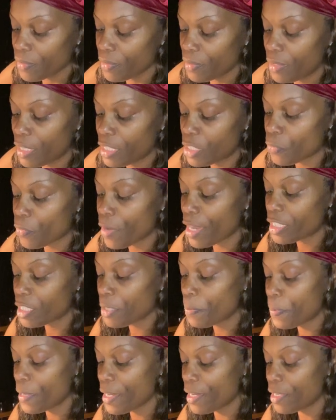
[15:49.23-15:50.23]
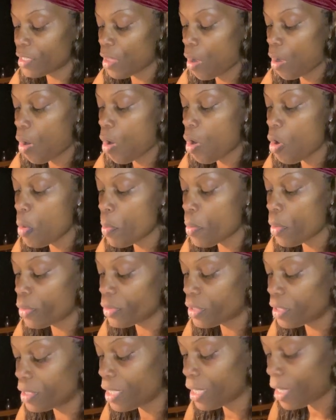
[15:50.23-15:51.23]
This recipe is
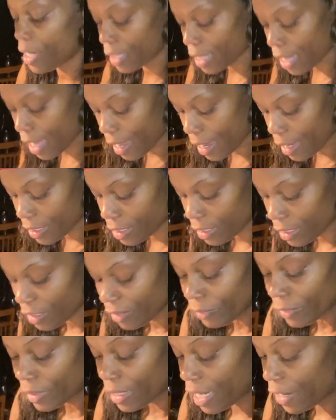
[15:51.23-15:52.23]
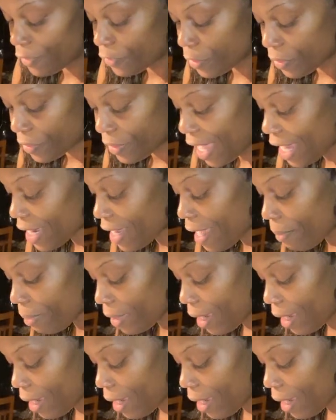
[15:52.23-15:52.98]
almost done, guys. If you think I'm